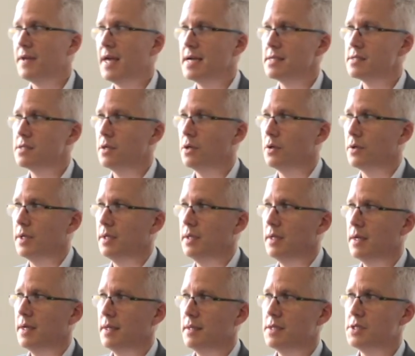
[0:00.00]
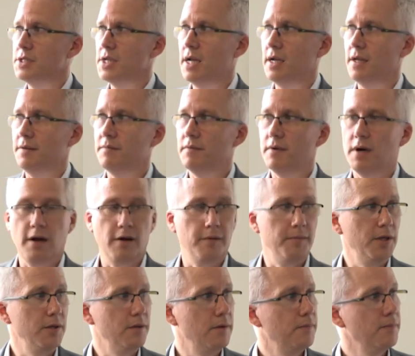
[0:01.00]
catalog in the GEL
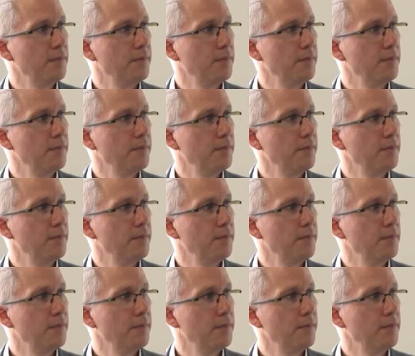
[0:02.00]
environment.